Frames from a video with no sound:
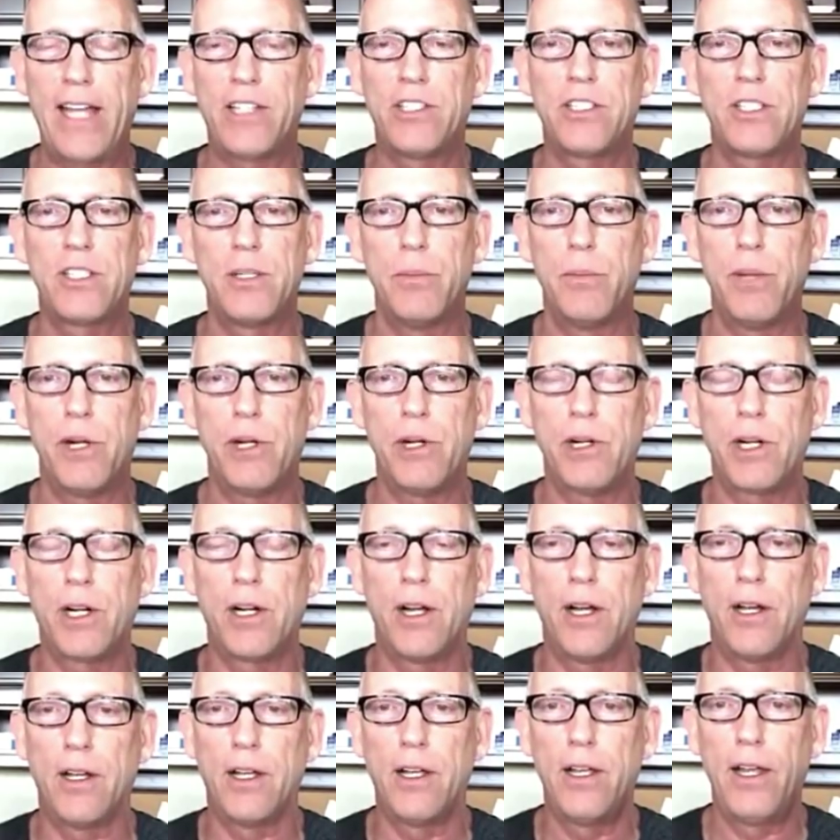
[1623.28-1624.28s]
that's
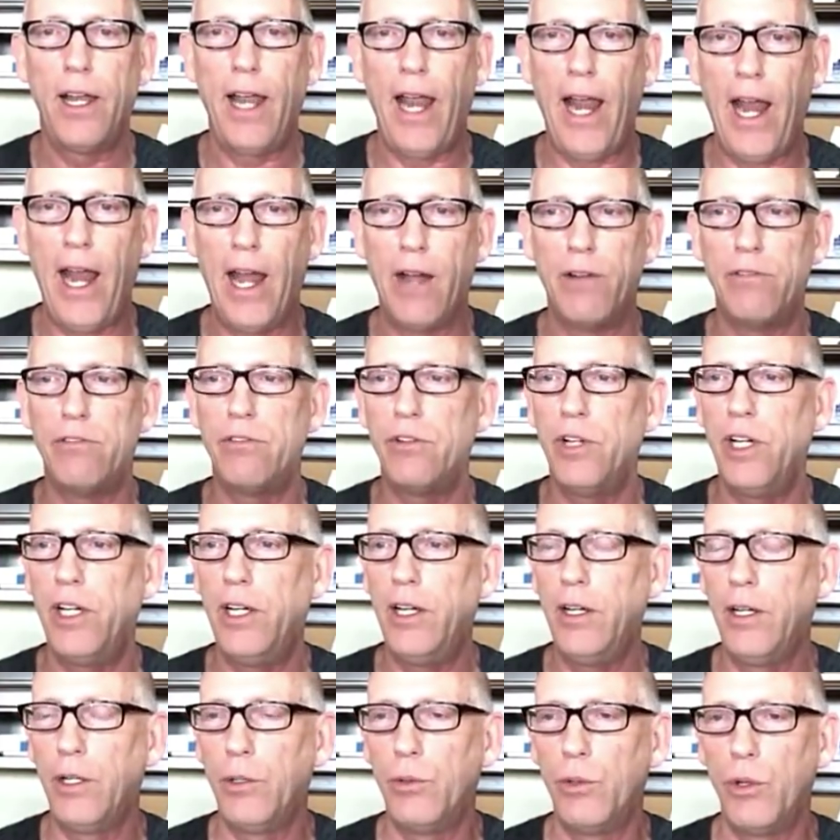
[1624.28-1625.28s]
America.
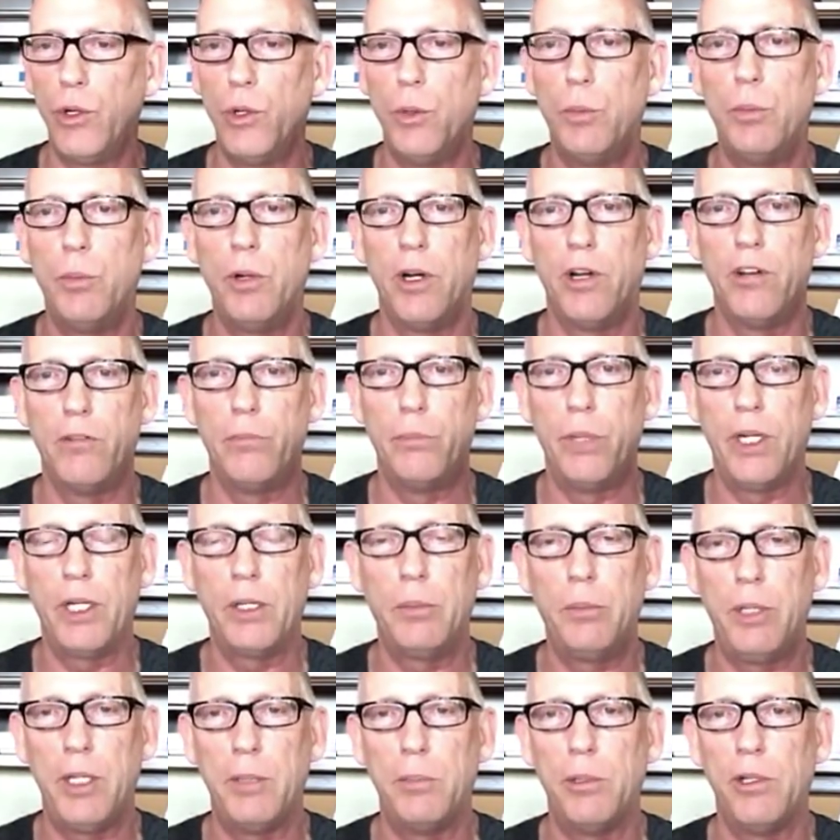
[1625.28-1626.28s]
Every group of
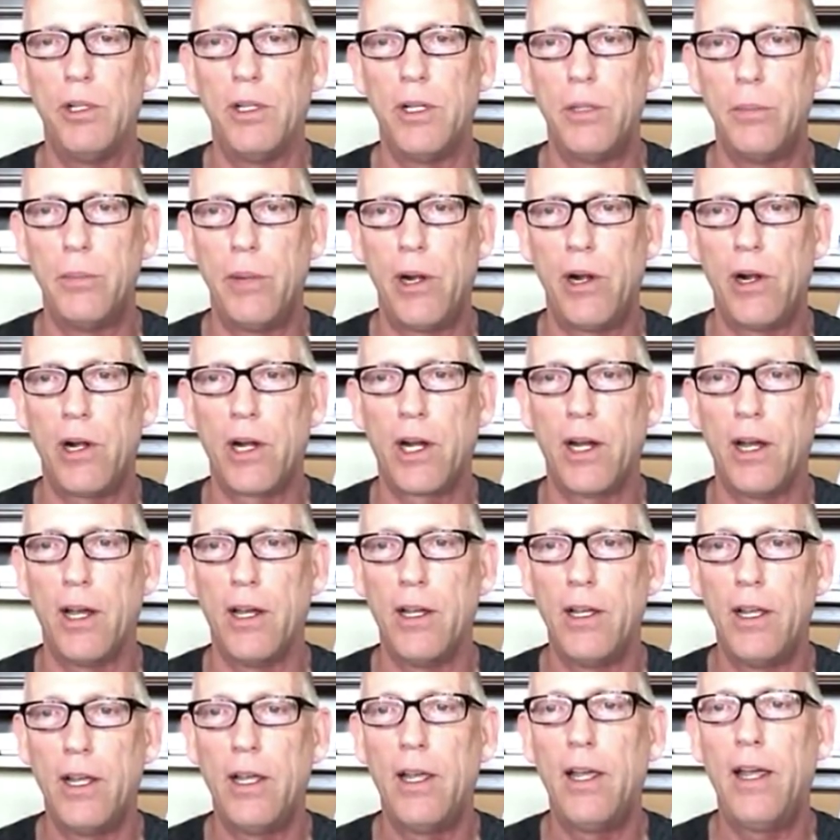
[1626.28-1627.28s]
big people in
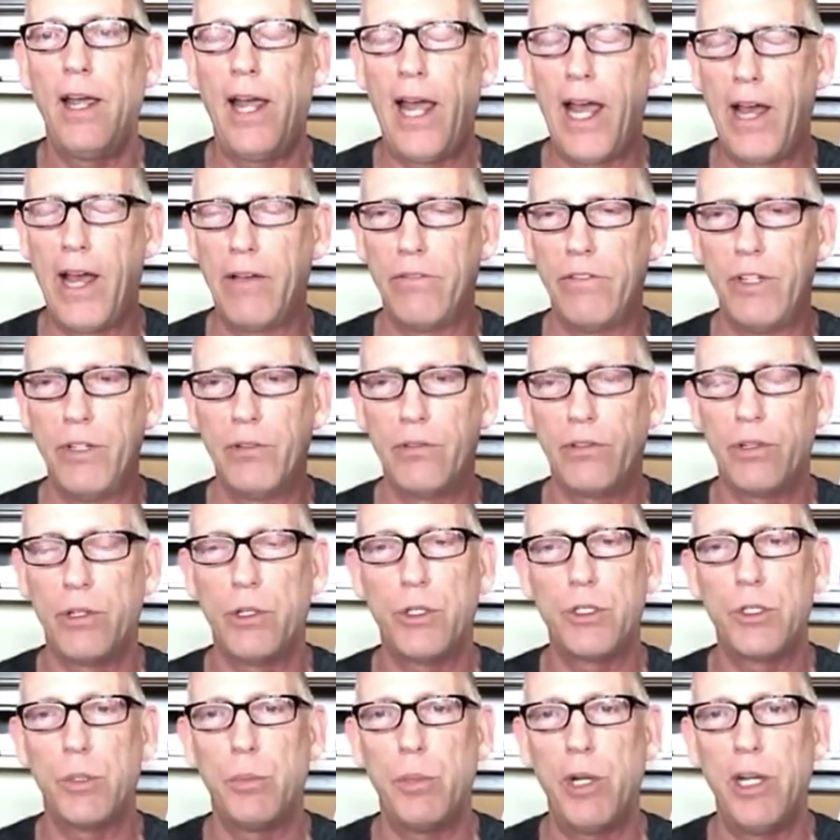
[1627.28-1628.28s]
America have
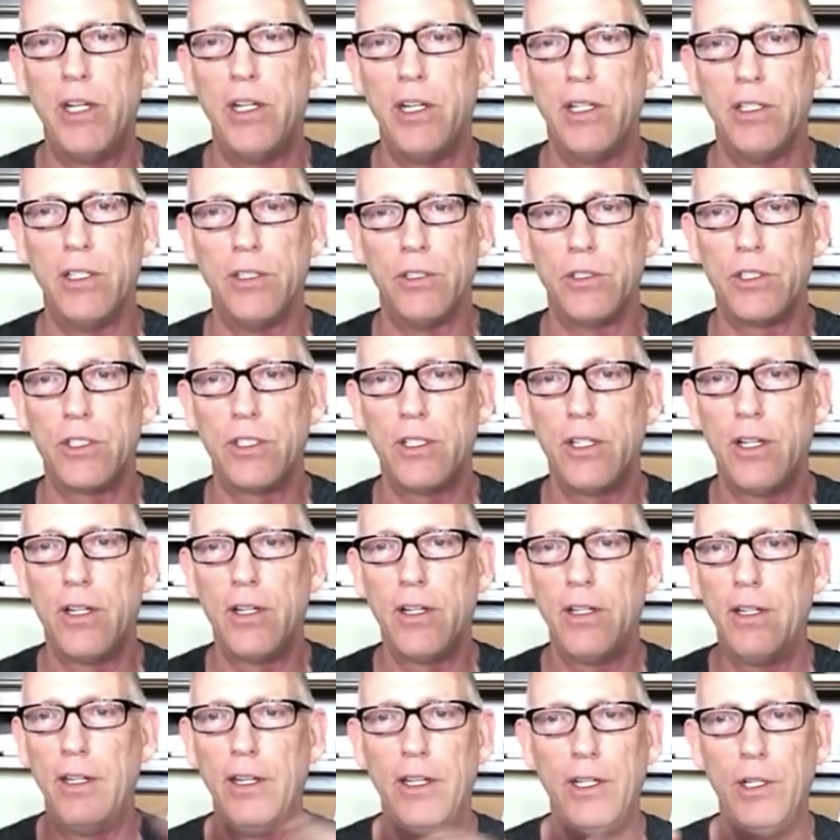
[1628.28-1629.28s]
diverse opinions.
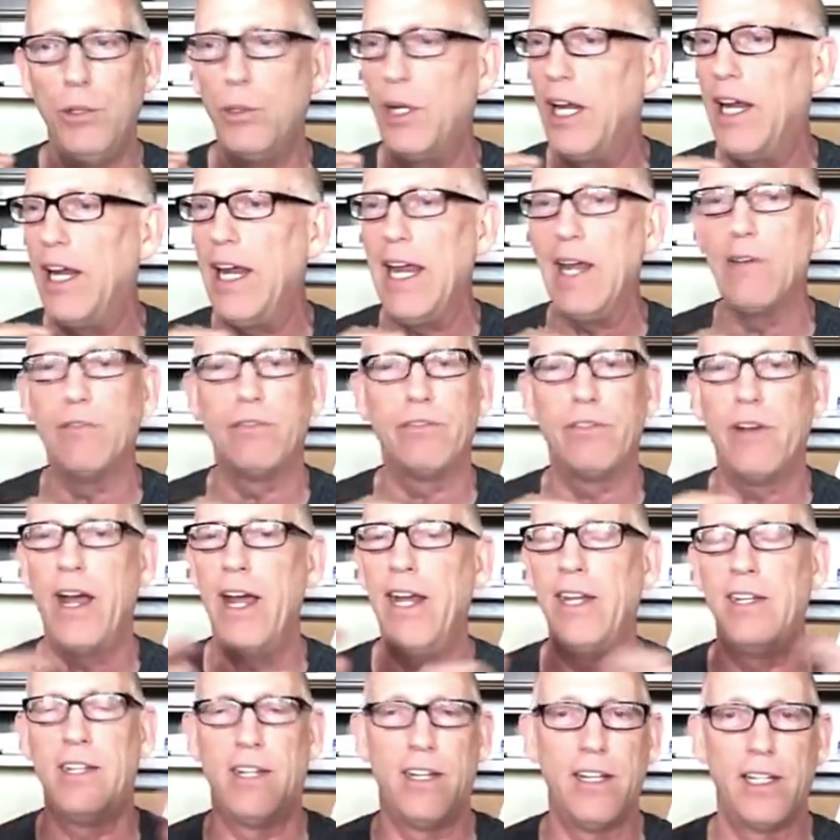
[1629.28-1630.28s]
You can't
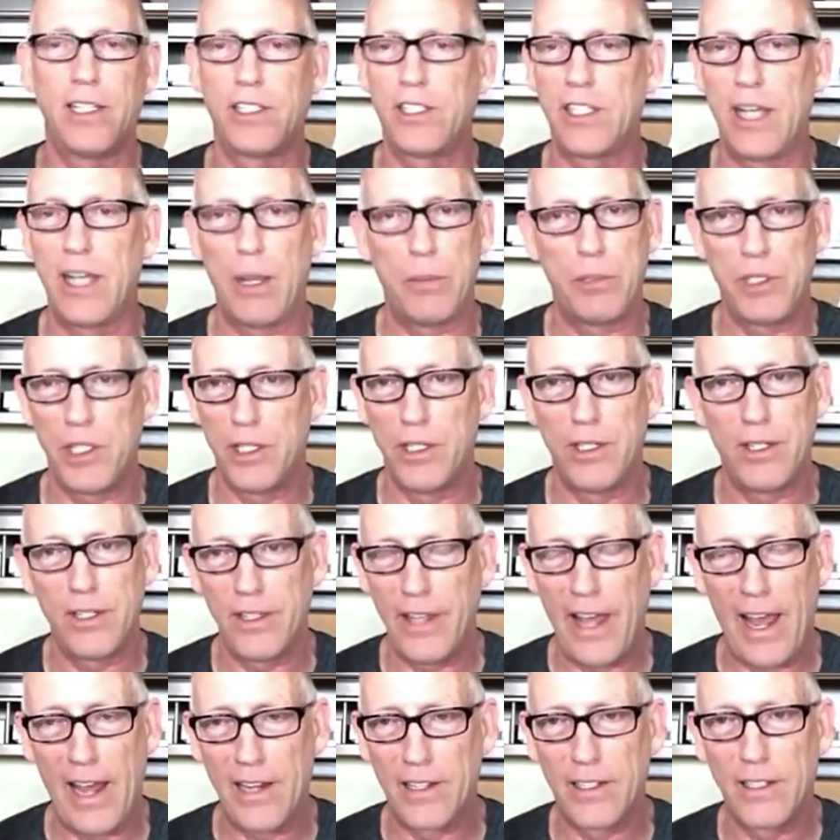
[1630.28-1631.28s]
find an exception
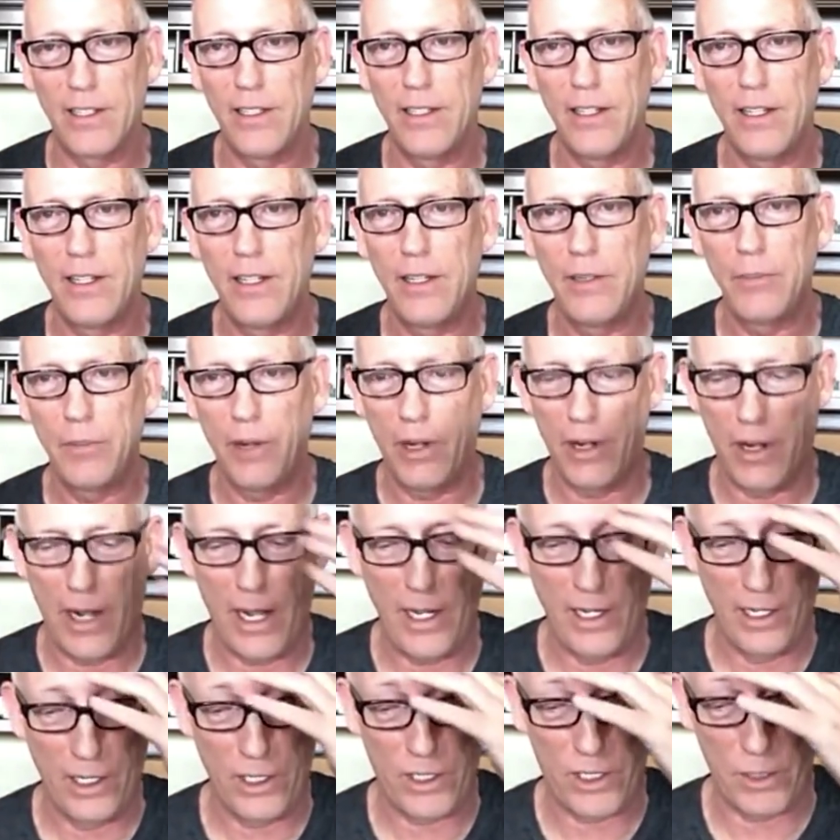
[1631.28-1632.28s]
to that, all
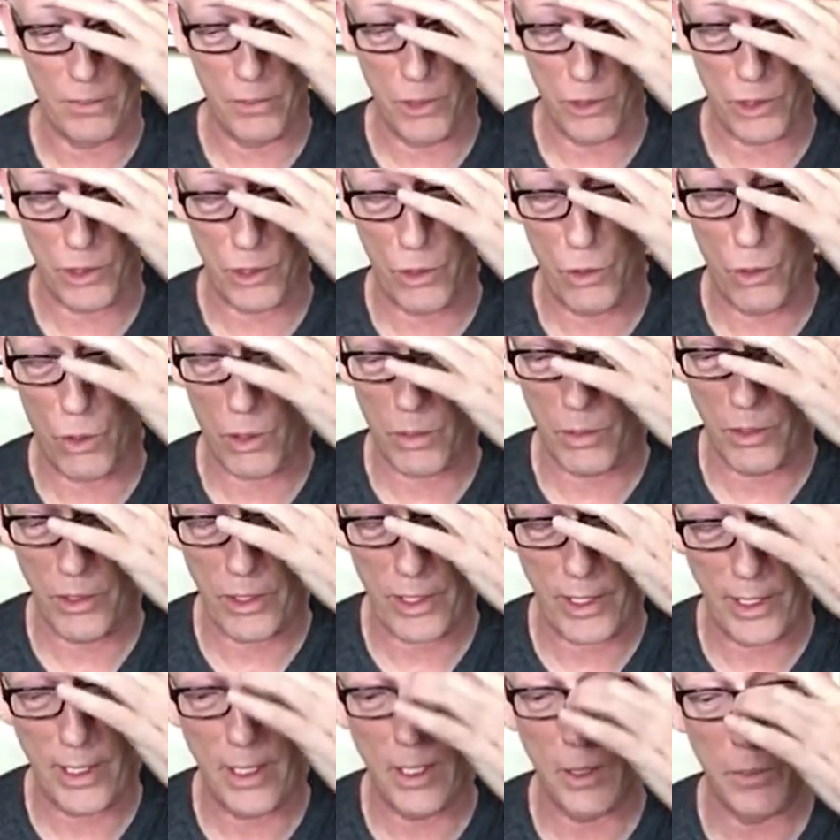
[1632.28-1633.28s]
right? It's the most
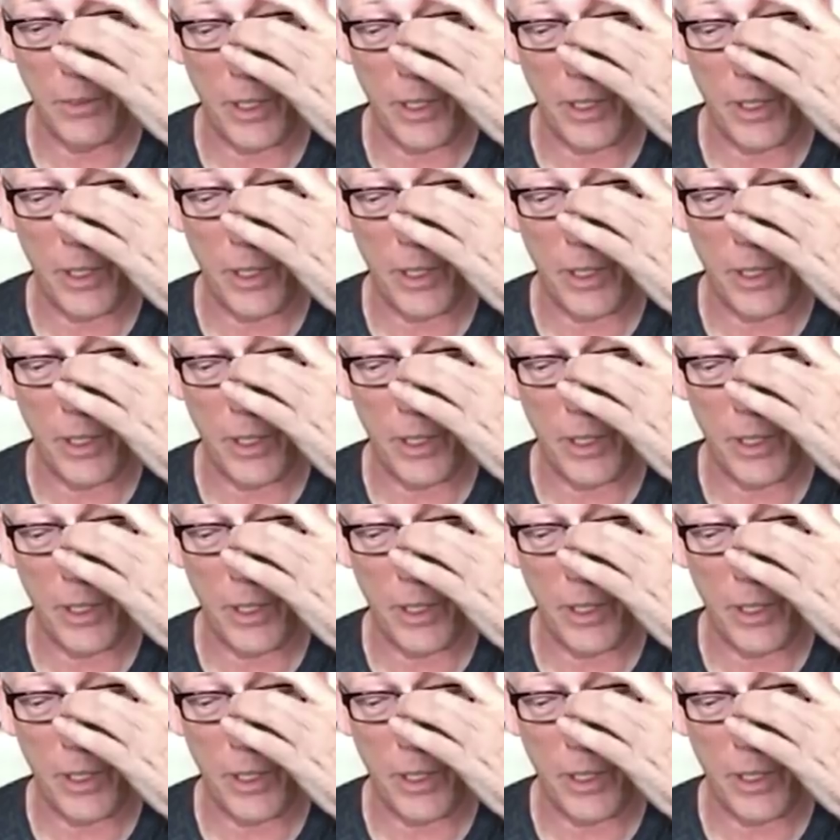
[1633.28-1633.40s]
normal thing